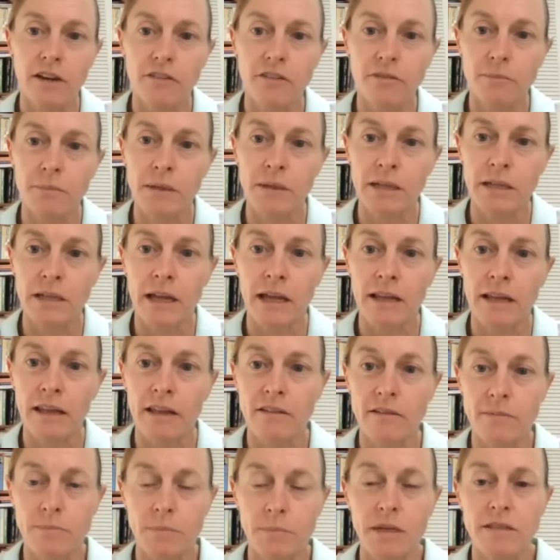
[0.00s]
to government, and
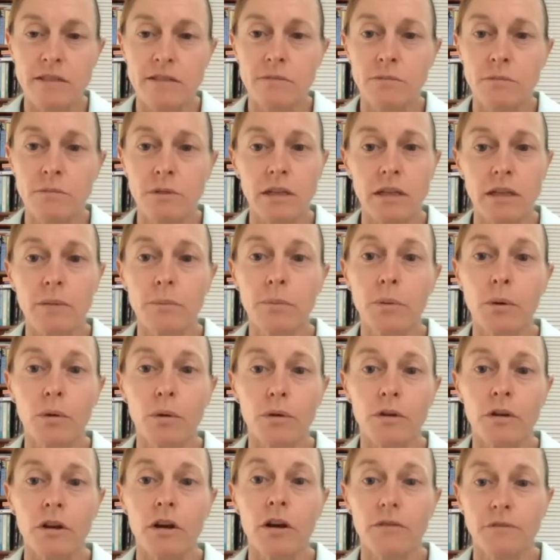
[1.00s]
there's been some really
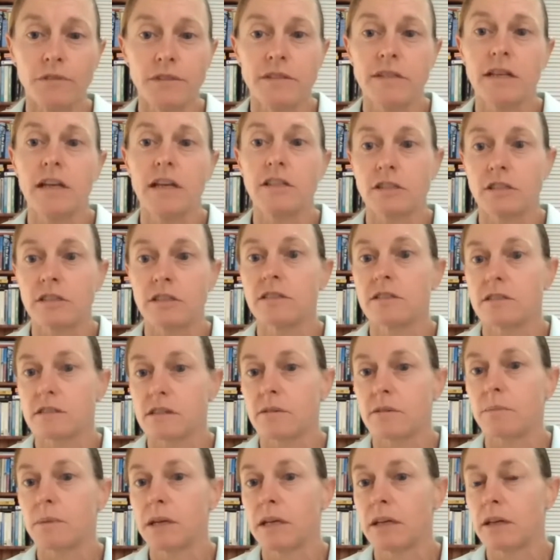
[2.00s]
important conversations that
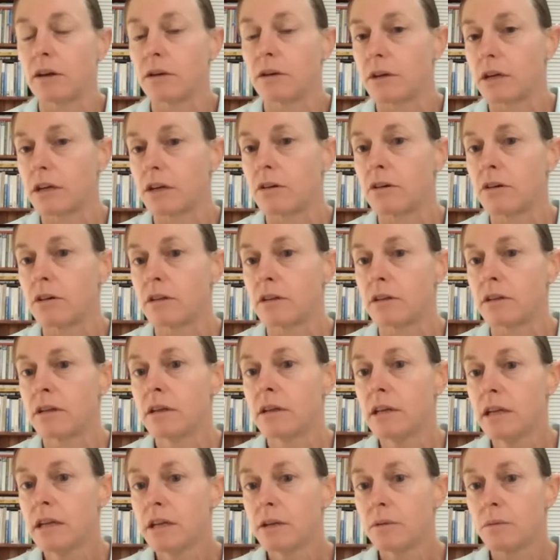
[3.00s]
have been going on
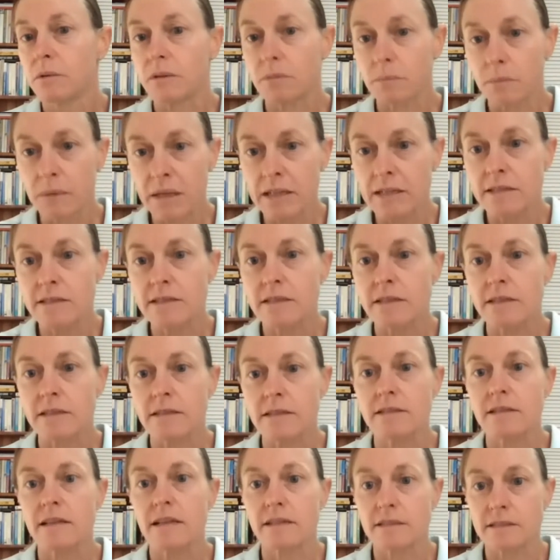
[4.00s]
with
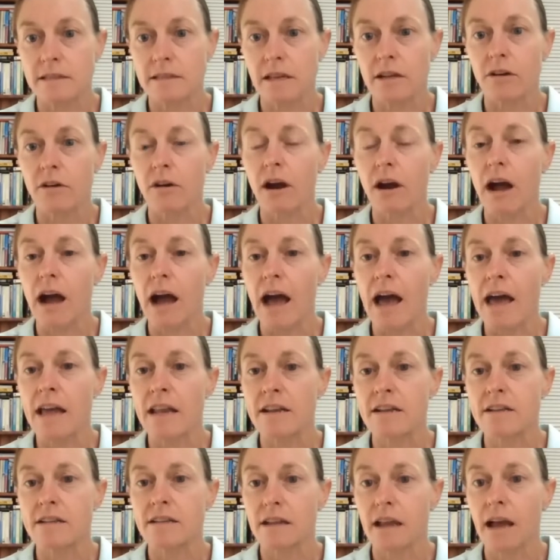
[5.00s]
ministers, etc.,
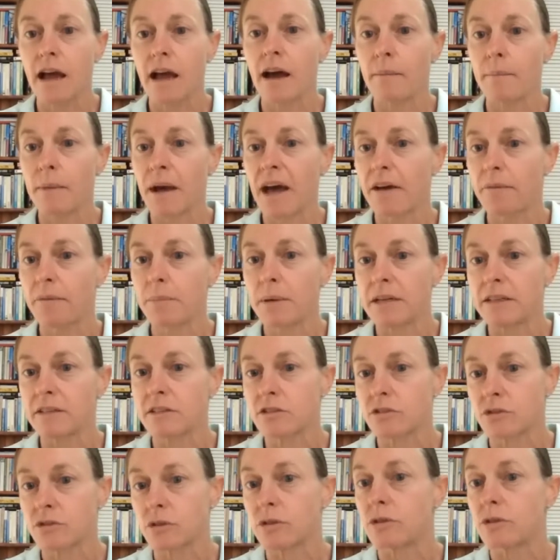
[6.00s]
and have been
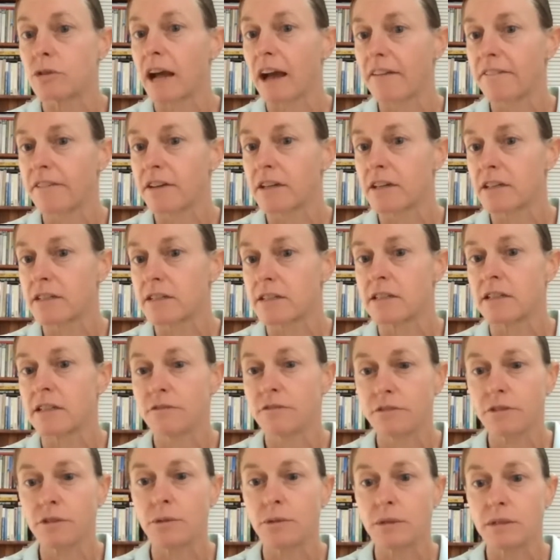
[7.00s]
strong advocates and
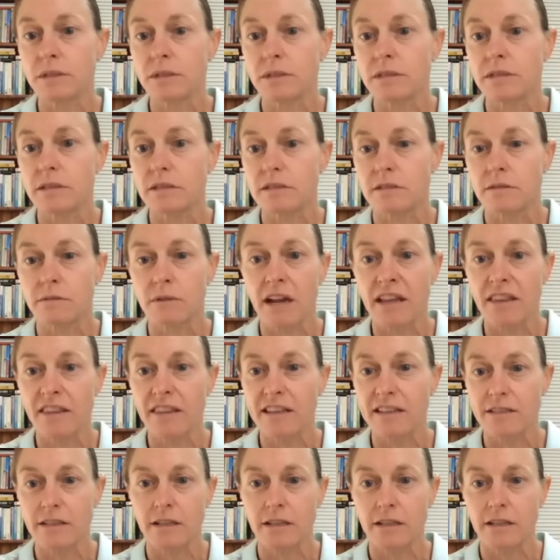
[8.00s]
influencers around
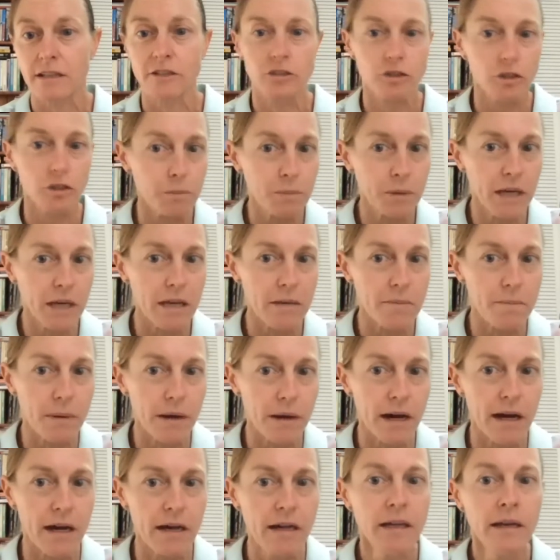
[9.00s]
things like
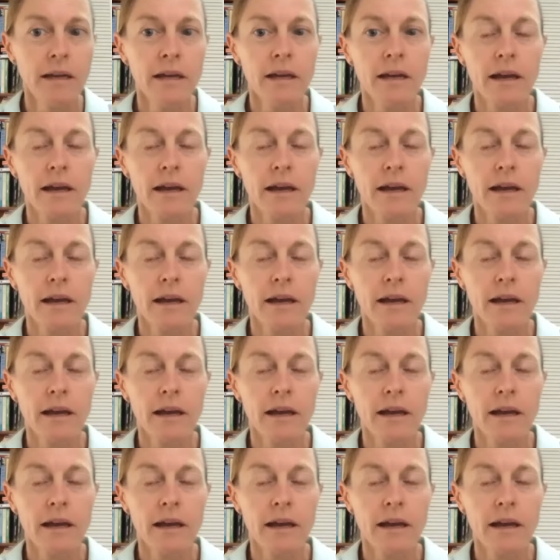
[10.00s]
JobKeeper.